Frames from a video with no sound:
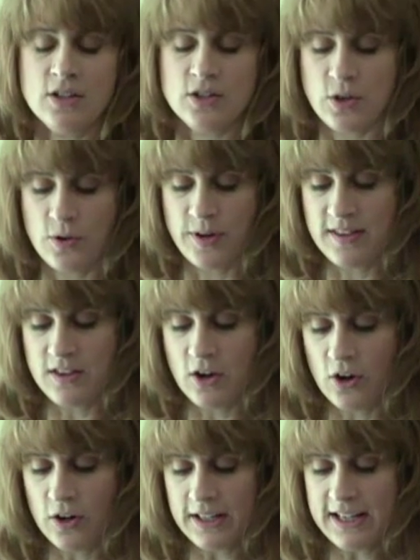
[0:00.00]
So in
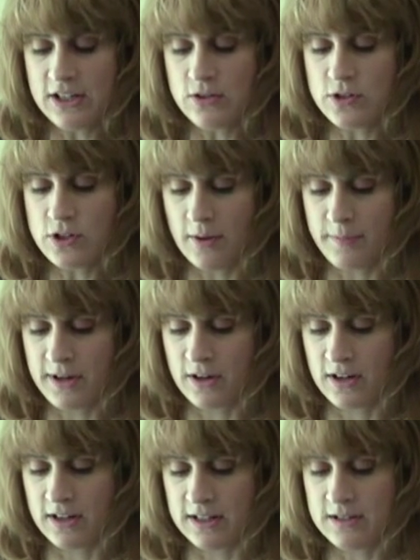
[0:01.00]
the early Utah
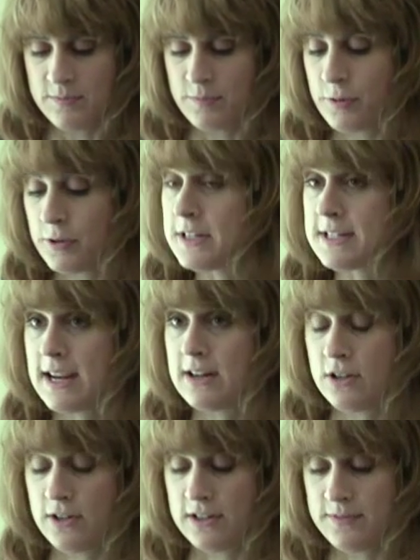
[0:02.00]
period,
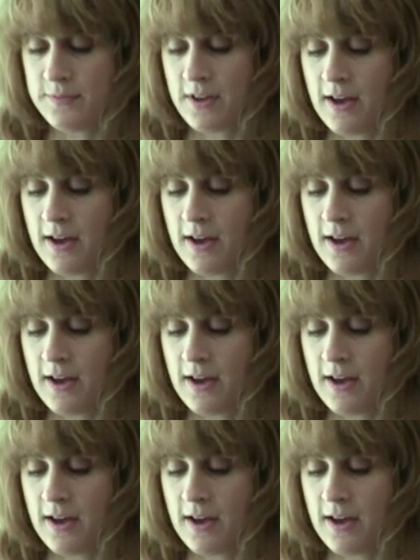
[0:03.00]
pre-statehood,